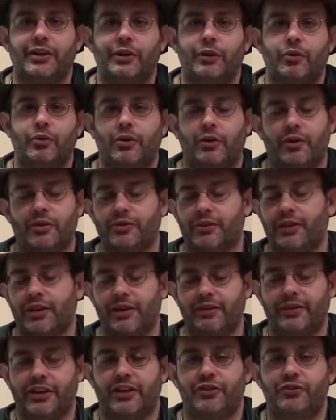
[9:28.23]
cause a
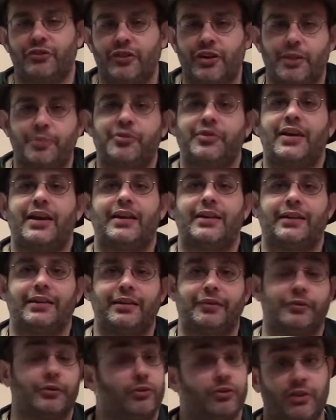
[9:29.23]
lot of gastric upset, and
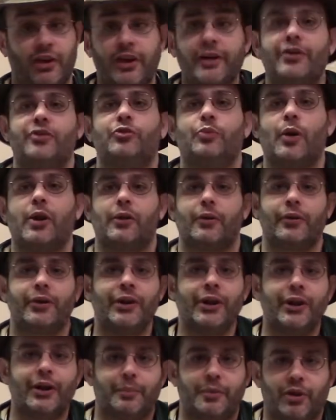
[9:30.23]
if a ton is swallowed,
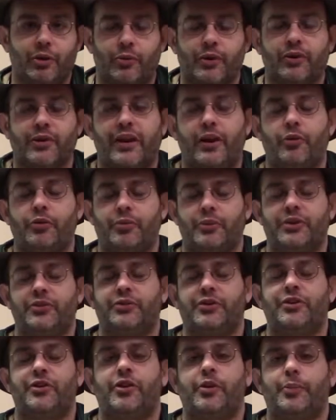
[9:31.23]
be a real health
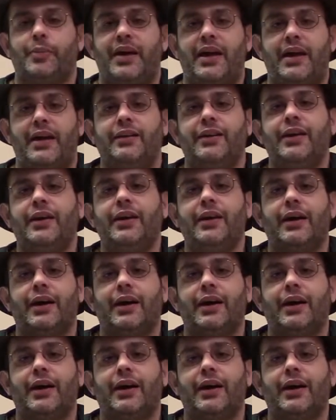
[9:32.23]
risk to your pet.